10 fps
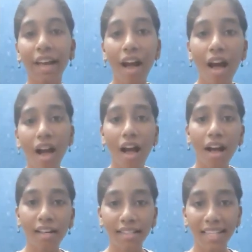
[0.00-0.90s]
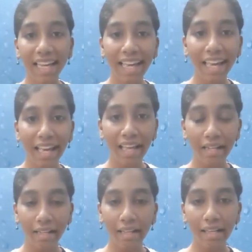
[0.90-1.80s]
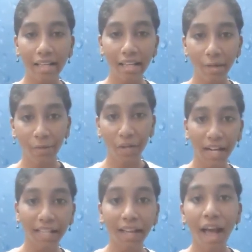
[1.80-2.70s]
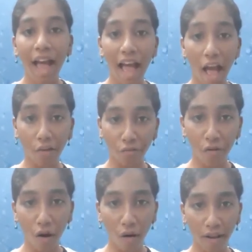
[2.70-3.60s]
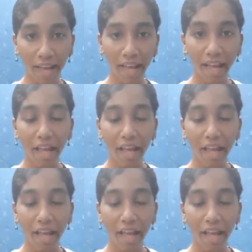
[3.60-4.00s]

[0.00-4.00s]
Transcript: our daily bread, and forgive